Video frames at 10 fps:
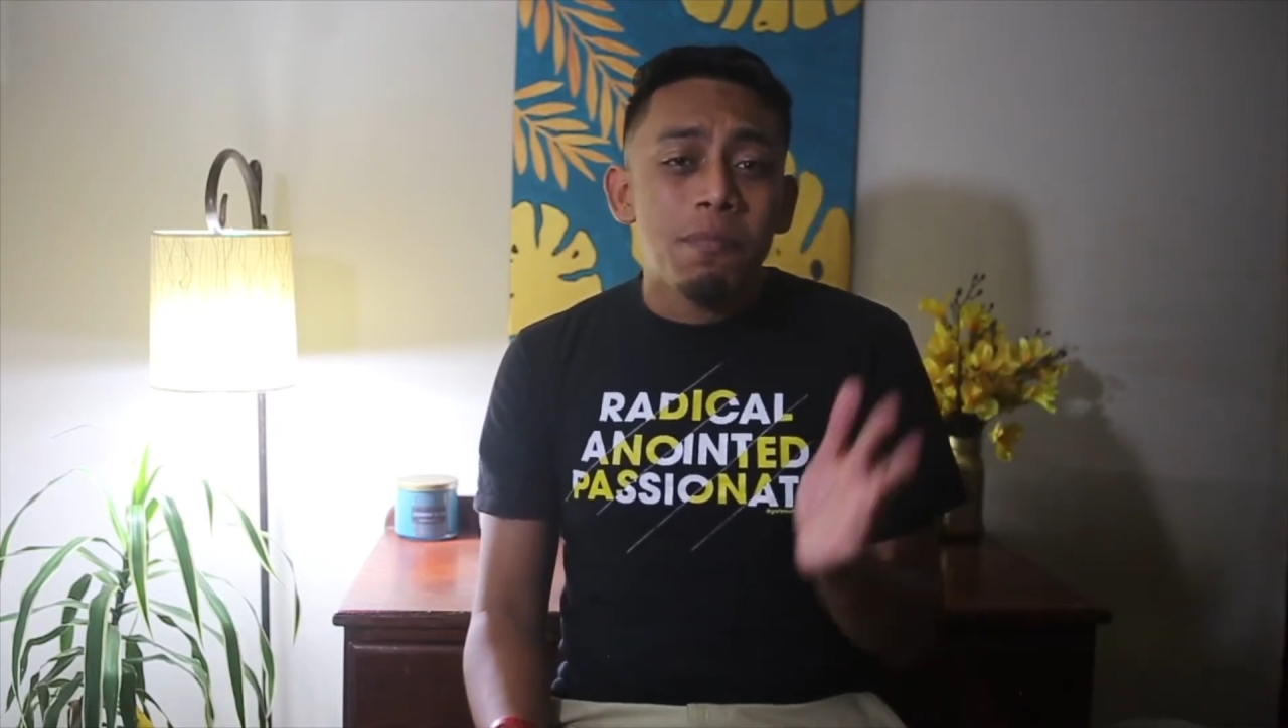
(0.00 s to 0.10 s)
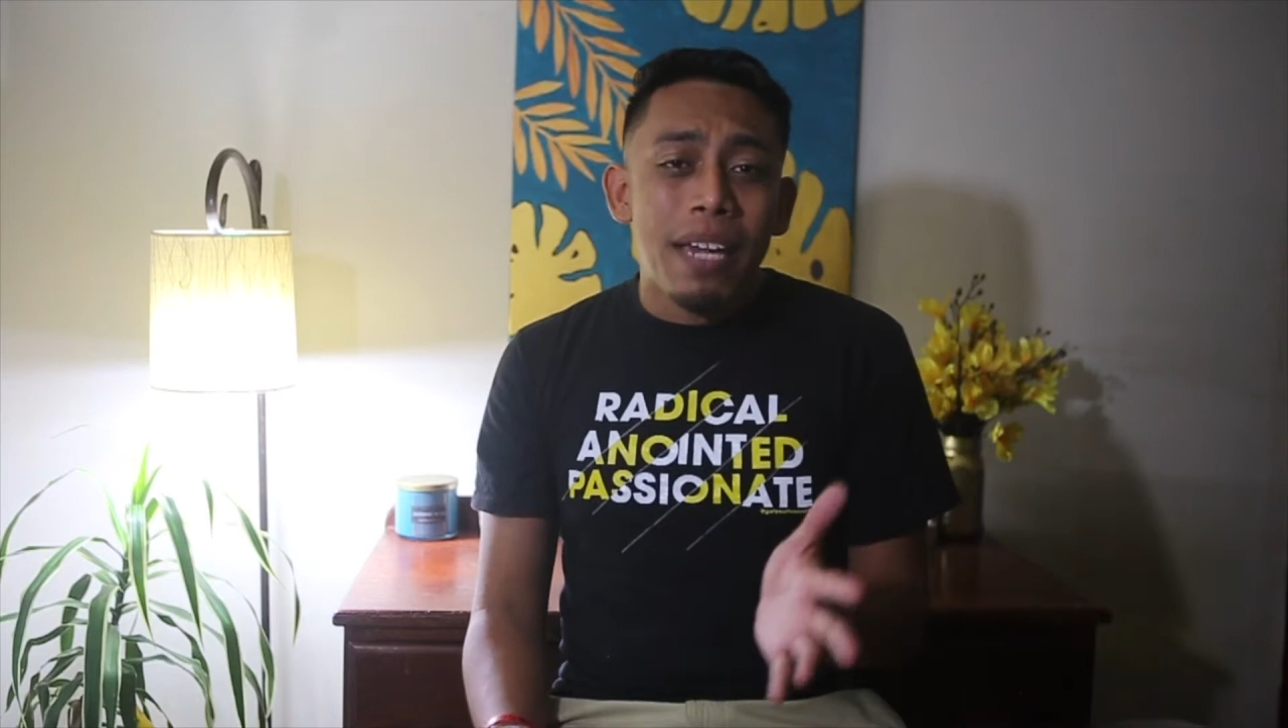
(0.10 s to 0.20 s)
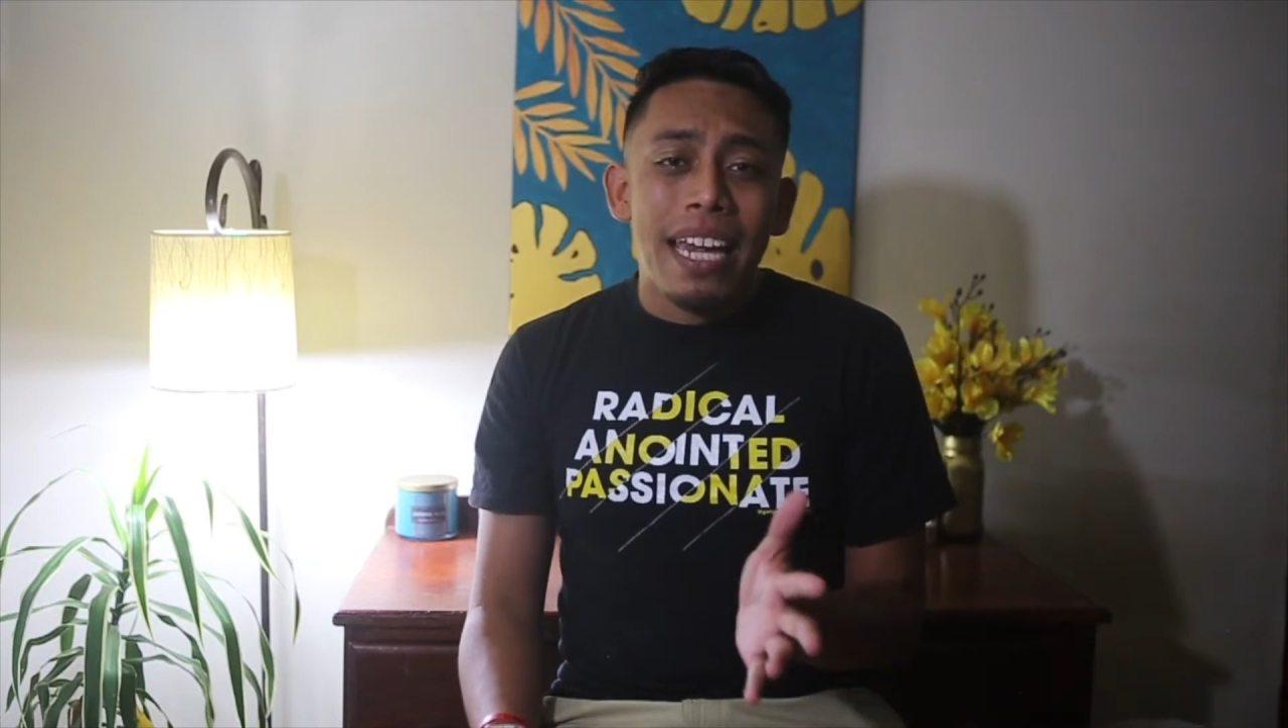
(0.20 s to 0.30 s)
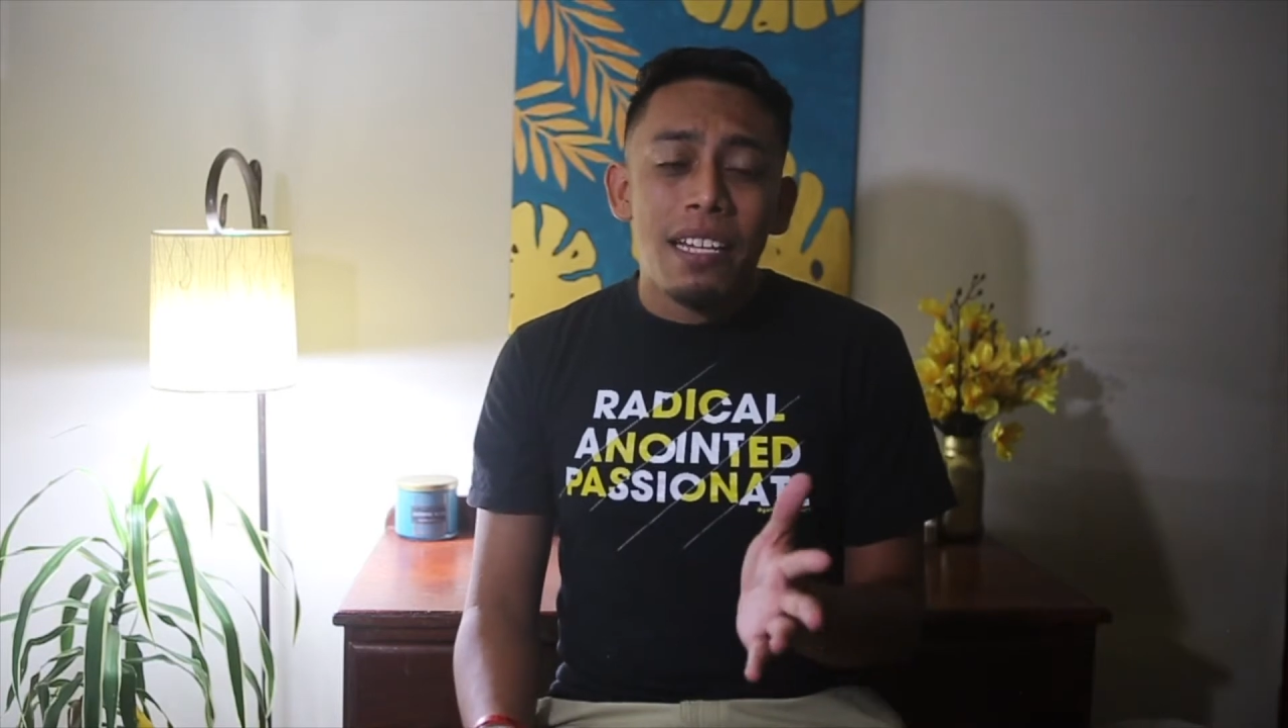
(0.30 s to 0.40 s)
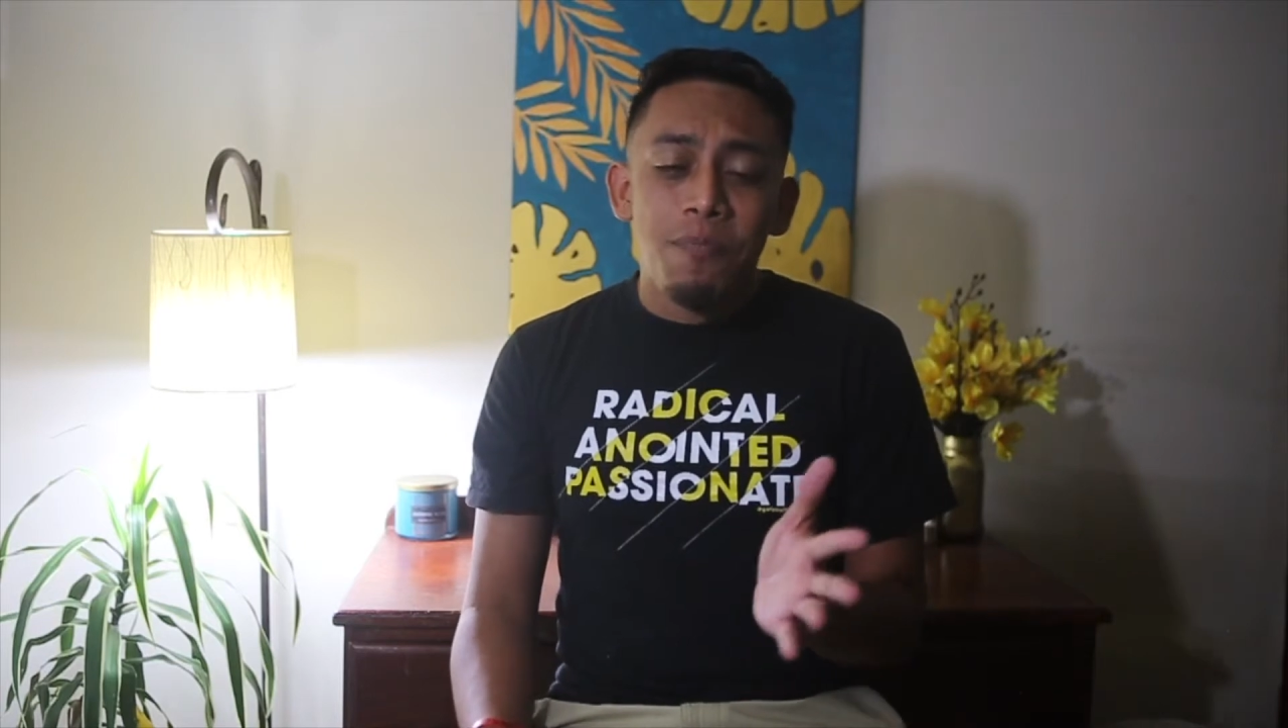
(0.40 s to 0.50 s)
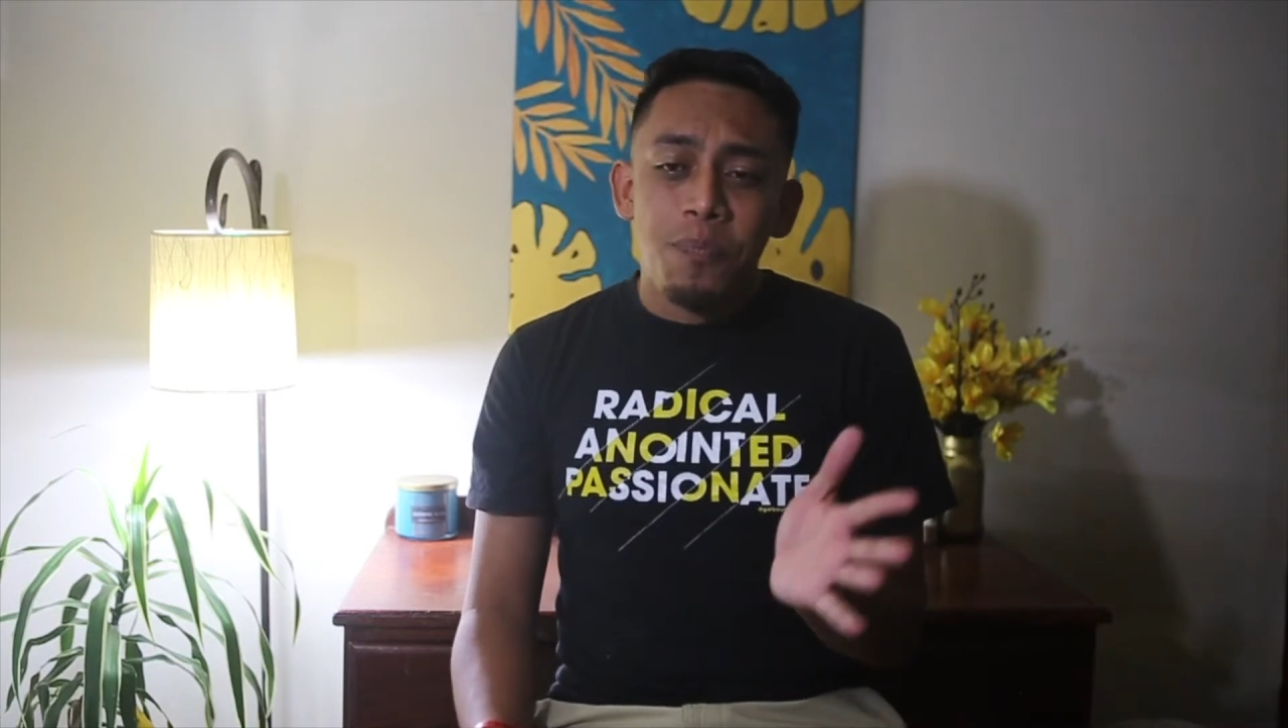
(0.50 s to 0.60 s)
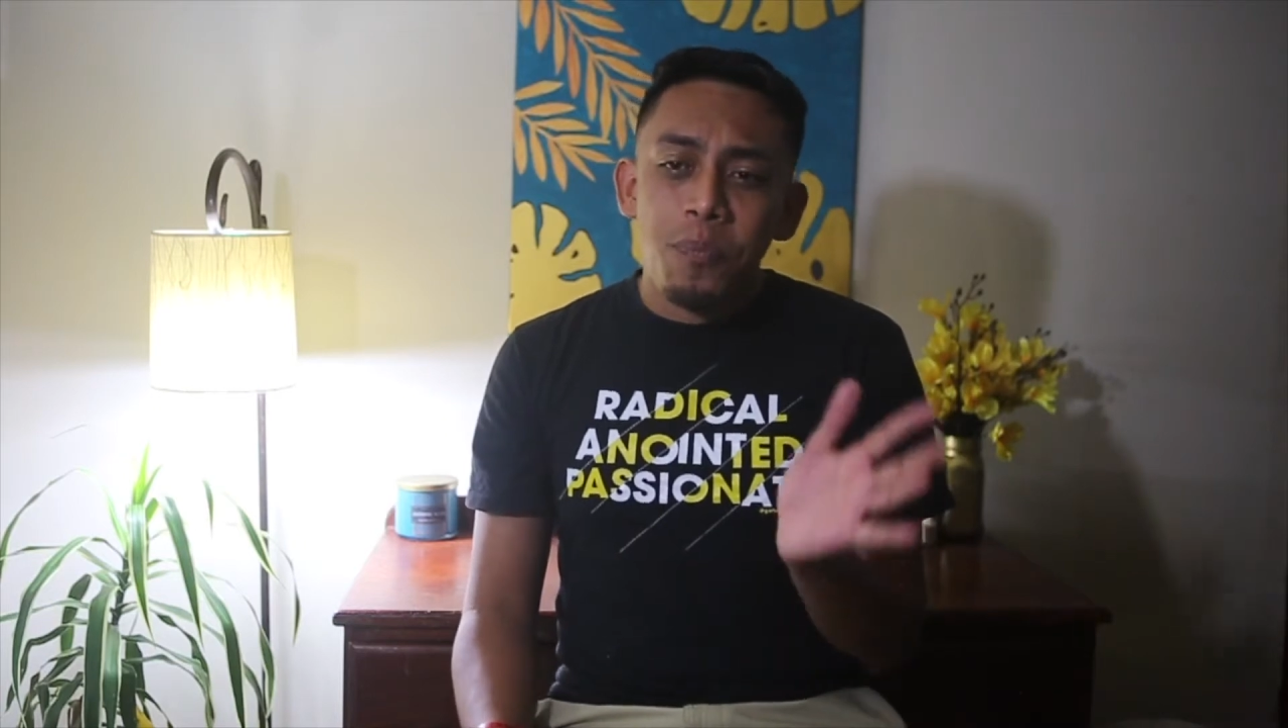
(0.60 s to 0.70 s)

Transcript: man